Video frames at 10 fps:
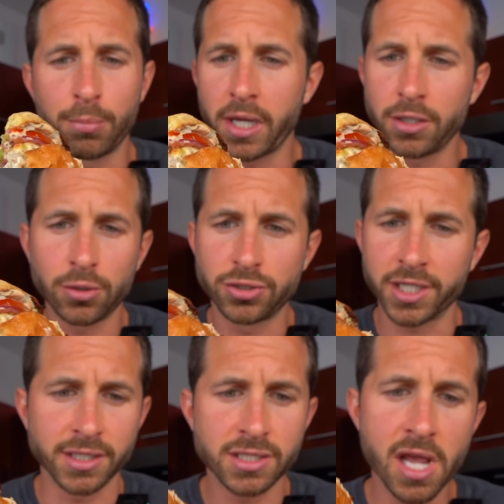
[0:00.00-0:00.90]
bland old
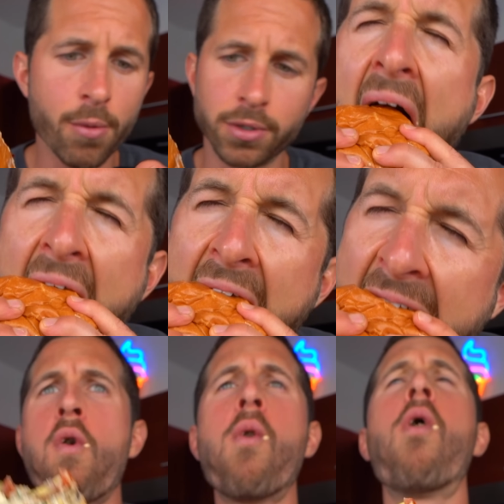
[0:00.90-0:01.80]
chicken sandwich.
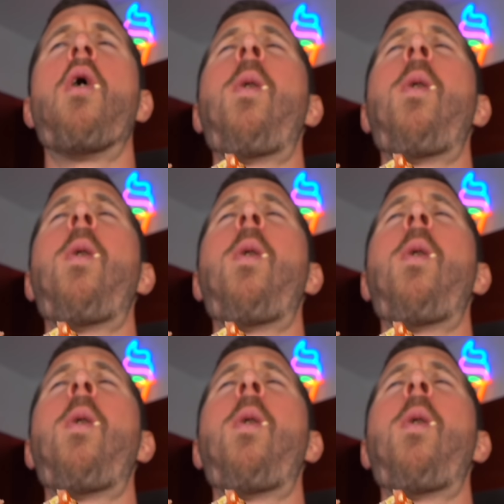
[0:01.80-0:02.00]
Whoa,